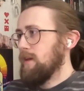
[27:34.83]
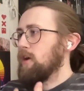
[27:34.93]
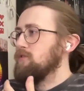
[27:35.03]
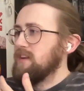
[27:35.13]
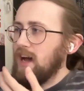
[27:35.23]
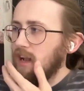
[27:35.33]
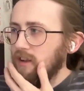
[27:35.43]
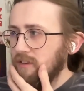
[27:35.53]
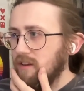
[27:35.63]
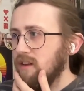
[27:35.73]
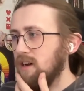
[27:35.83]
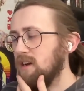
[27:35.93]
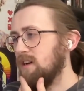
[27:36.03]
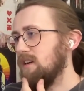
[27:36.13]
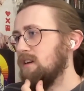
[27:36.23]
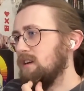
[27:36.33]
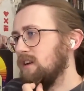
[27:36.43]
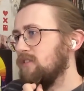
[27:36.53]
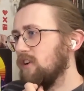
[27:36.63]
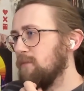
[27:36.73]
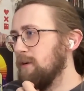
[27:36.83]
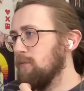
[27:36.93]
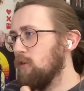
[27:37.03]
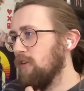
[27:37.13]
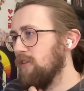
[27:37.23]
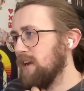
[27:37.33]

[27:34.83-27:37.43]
hotel and... You start to build more on the